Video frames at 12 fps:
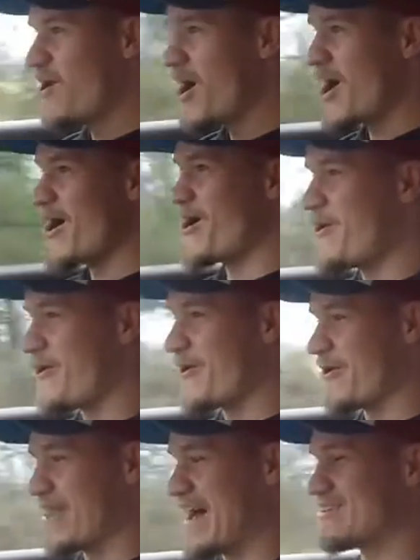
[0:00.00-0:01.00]

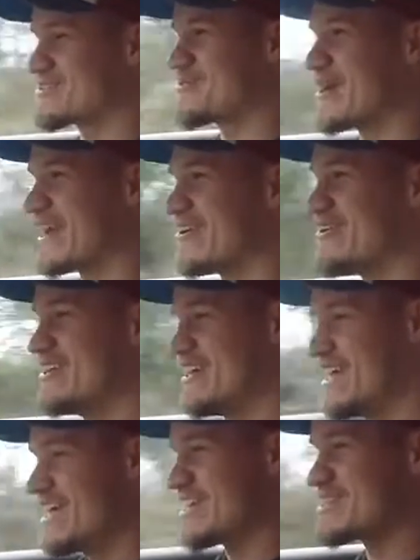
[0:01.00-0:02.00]
Whoa, that was a wiggle
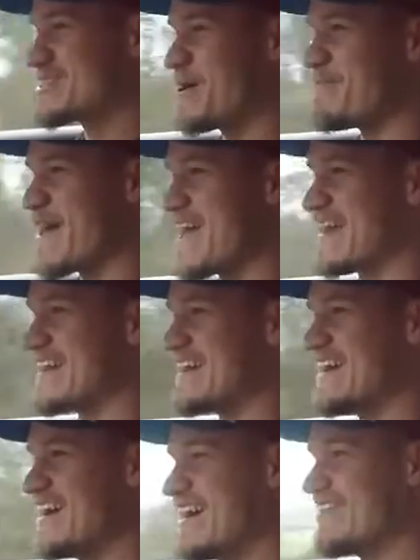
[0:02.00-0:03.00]
at the top end
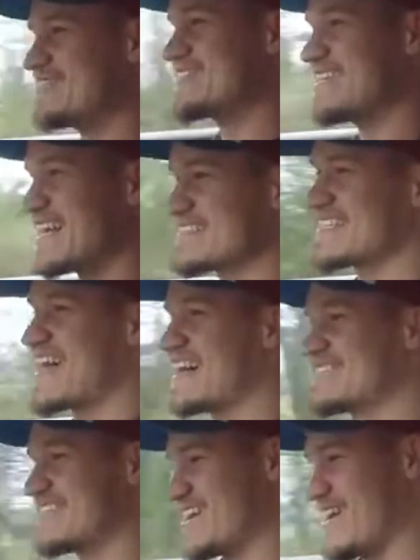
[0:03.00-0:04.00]
of
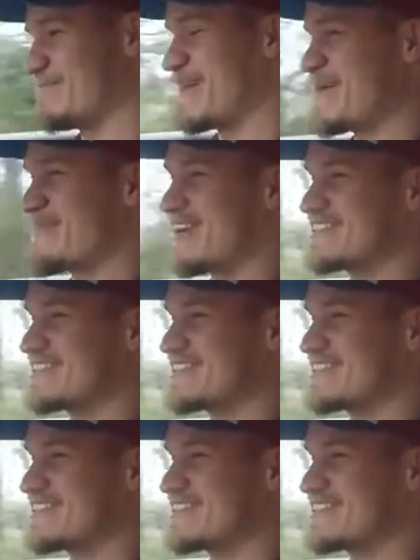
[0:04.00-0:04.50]
6,000 RPM,